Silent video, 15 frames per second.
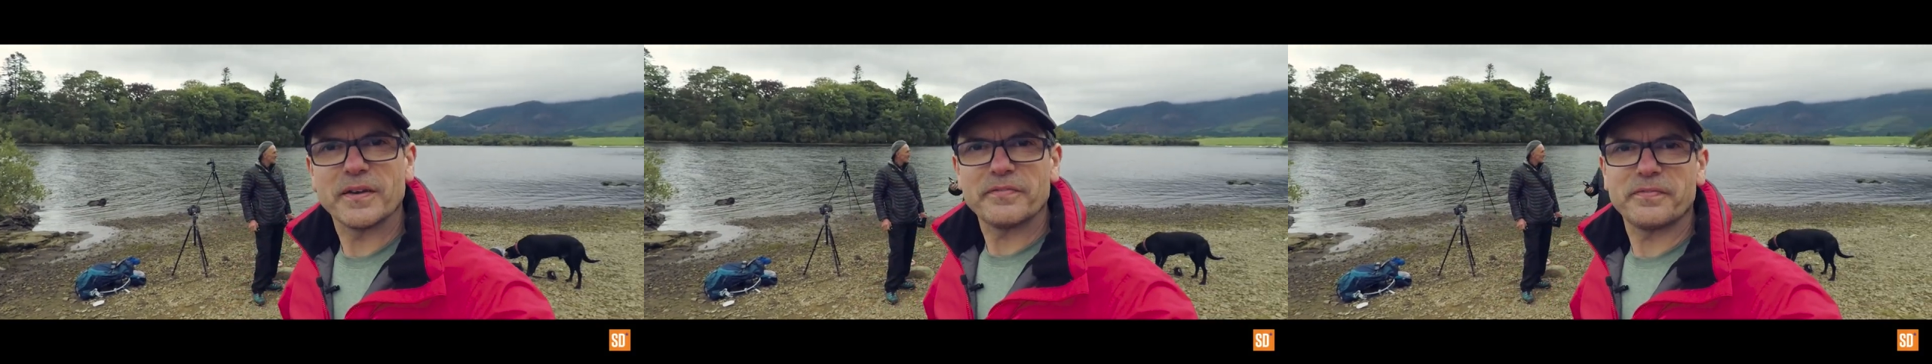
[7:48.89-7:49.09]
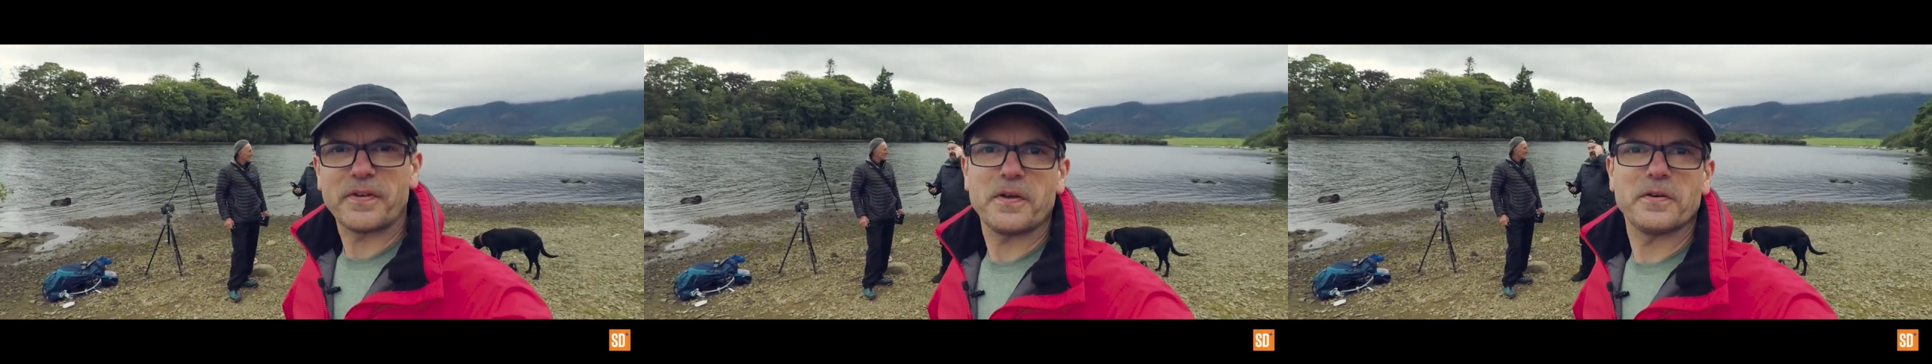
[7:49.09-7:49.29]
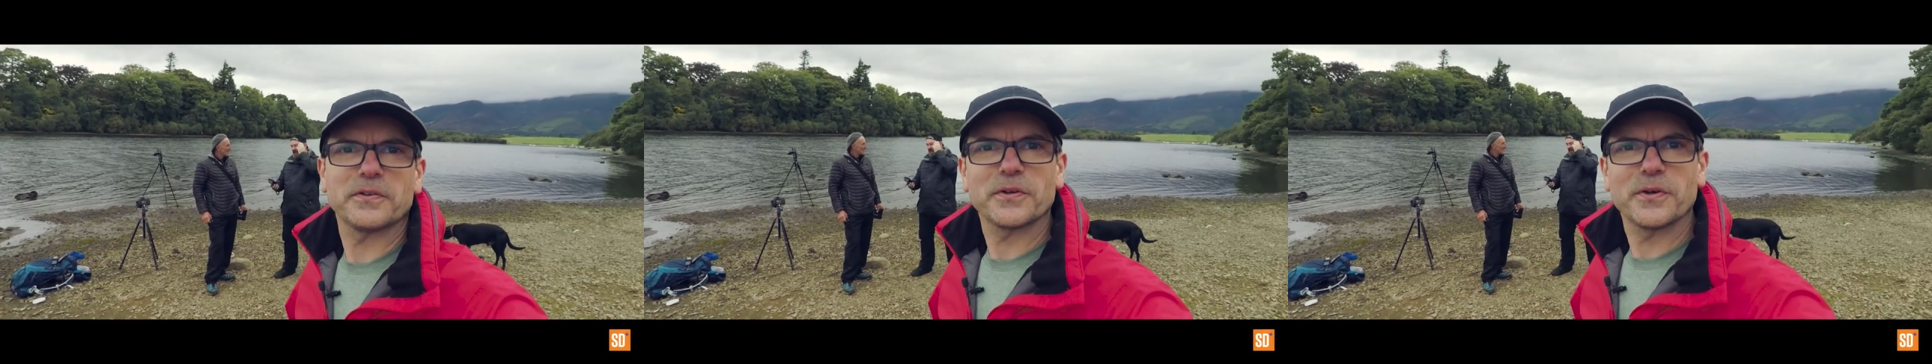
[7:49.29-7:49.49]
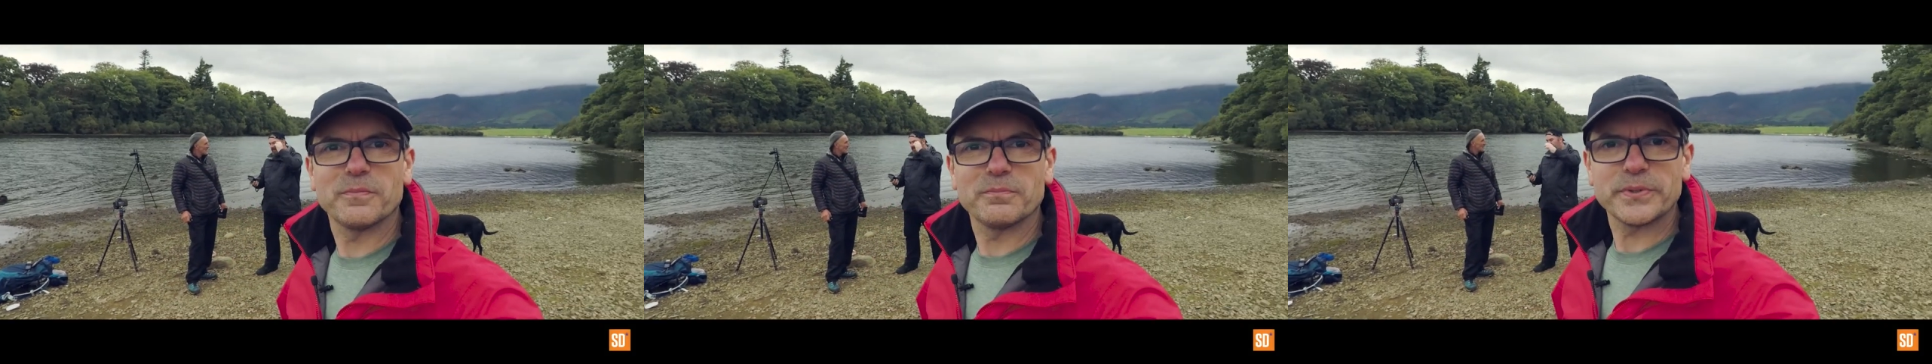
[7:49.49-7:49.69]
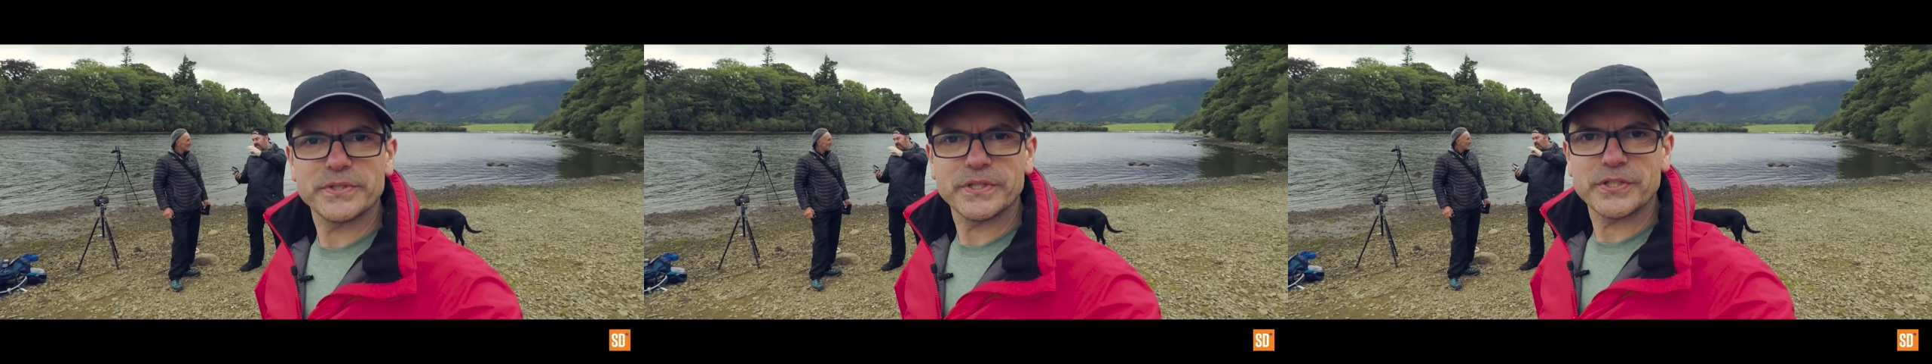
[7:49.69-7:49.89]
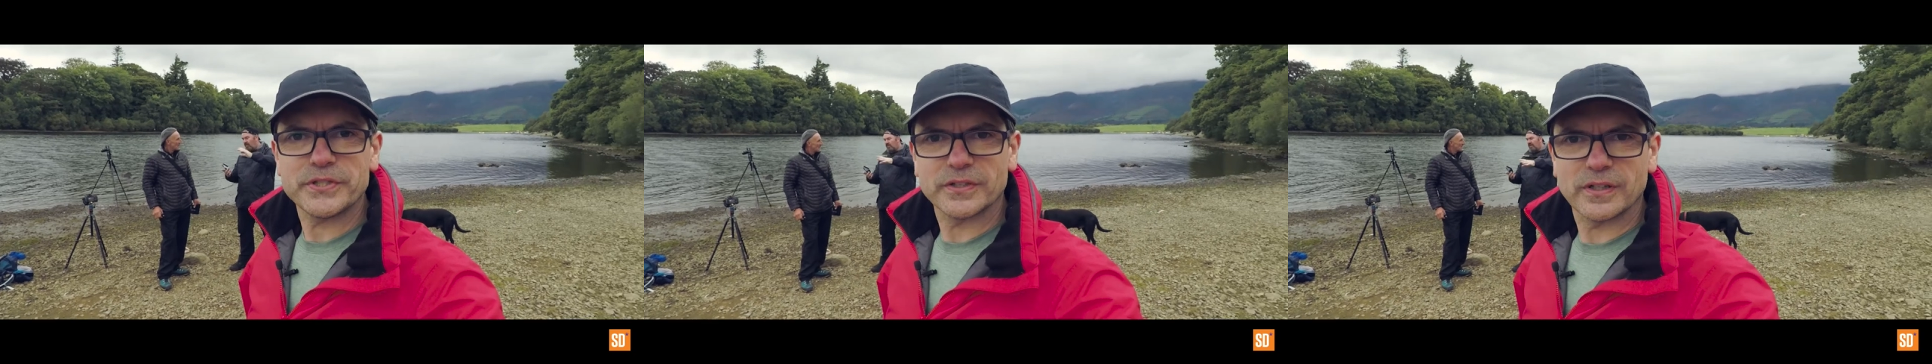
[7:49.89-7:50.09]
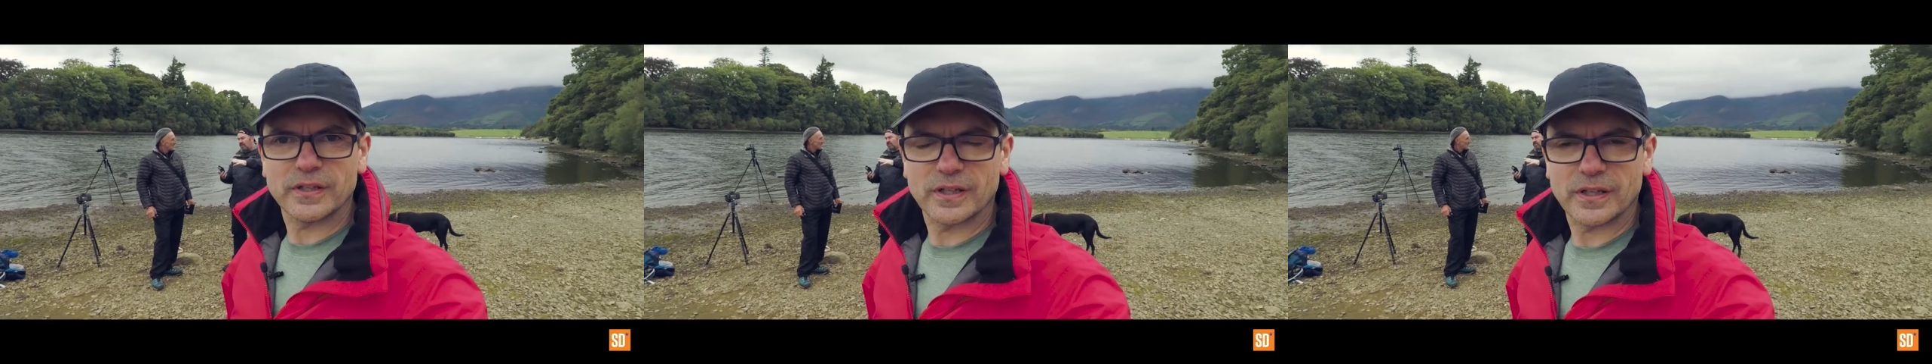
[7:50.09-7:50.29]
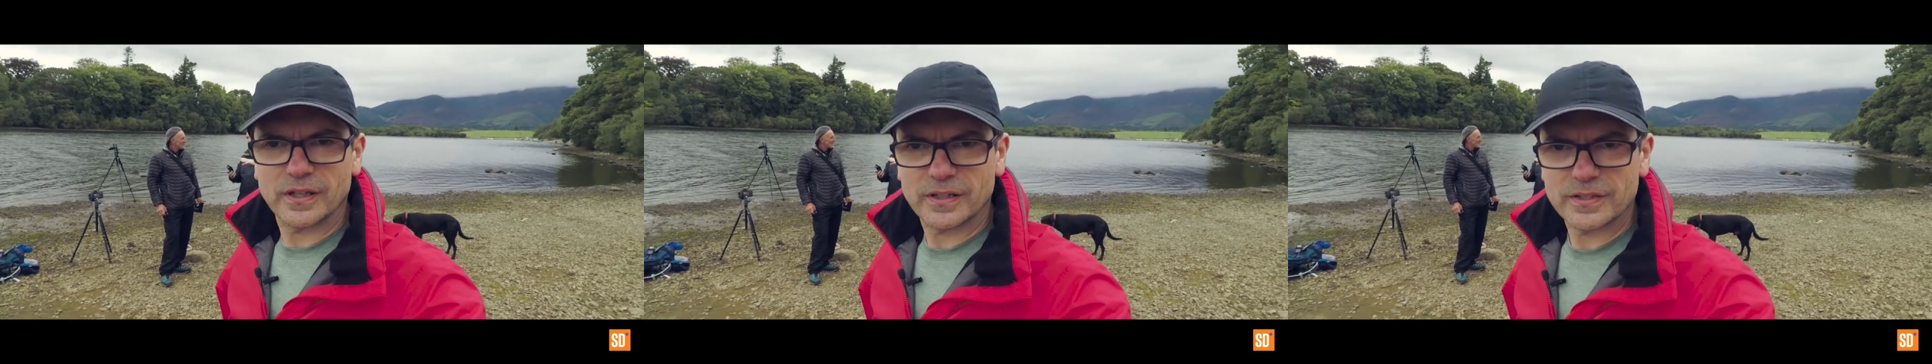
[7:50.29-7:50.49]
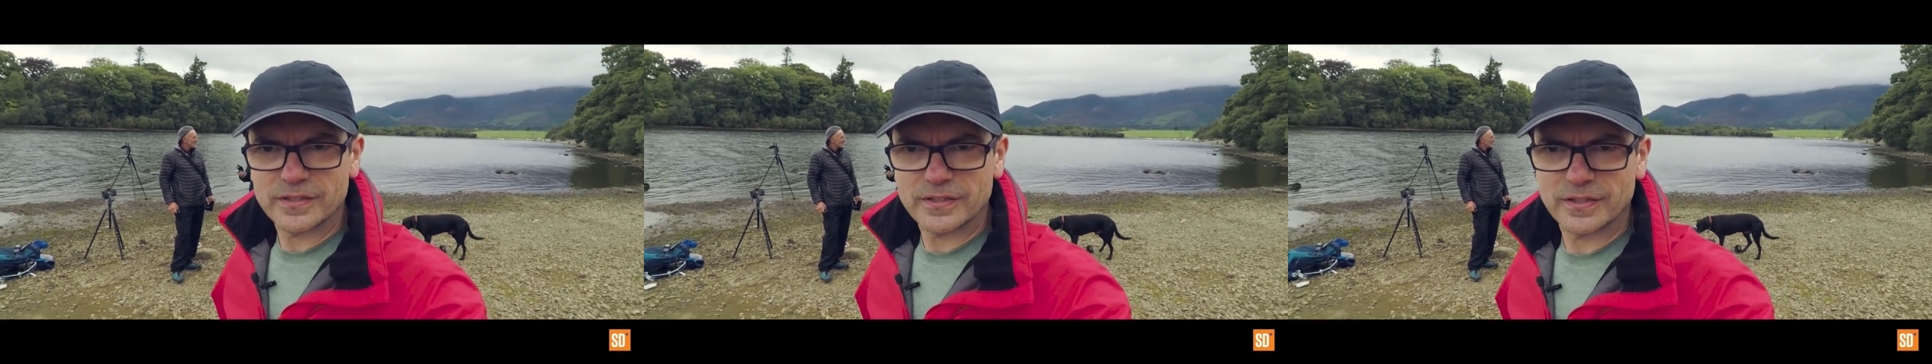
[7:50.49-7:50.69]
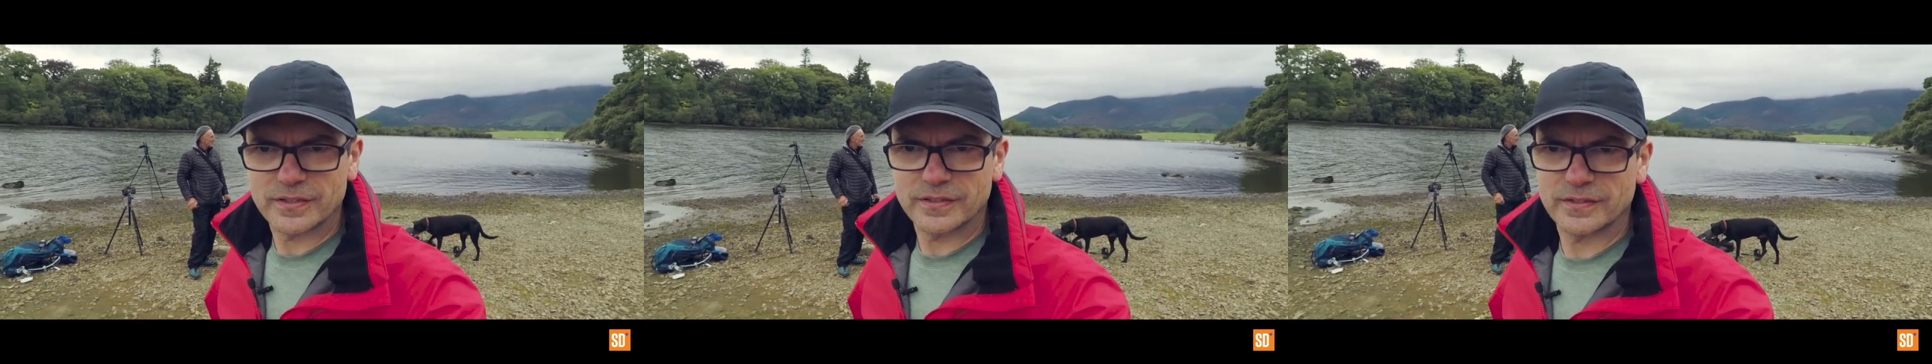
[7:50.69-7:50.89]
I've found a composition at
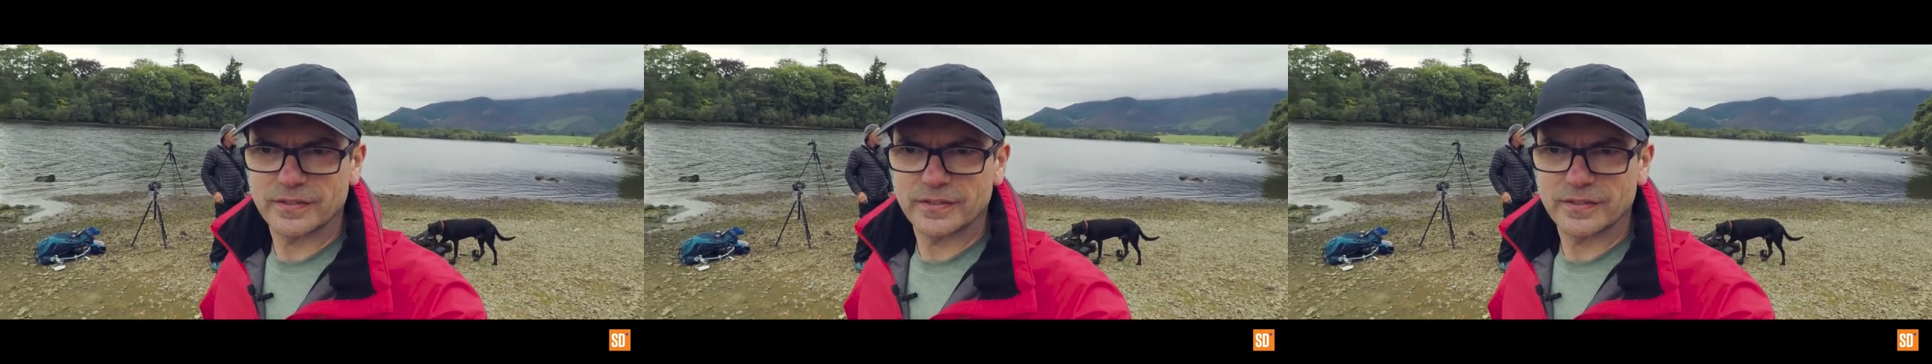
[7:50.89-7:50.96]
last.